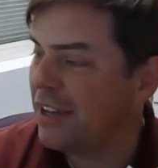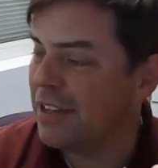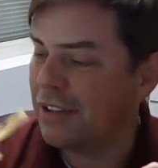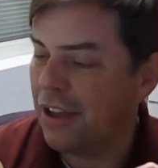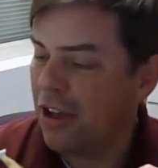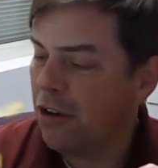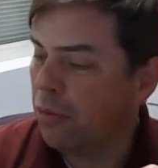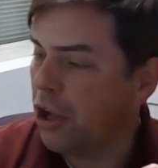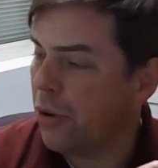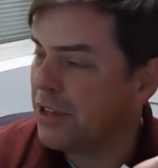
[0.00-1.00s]
These
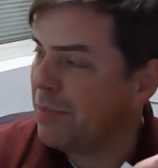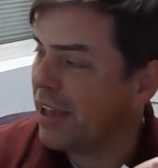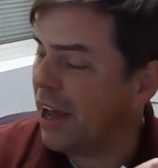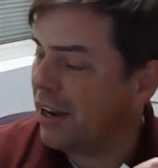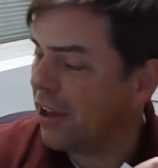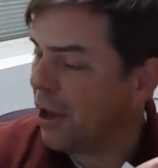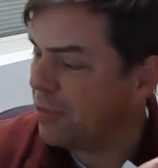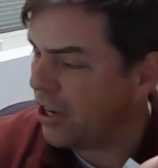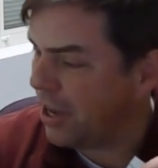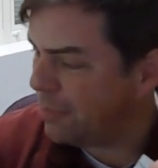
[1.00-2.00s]
will always be kind of
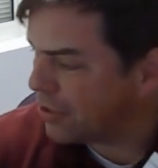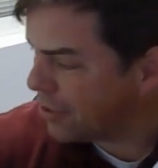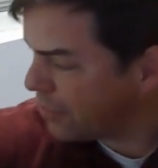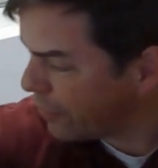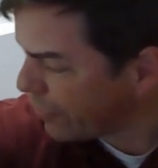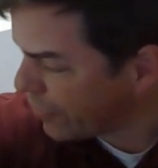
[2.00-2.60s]
cup-shaped.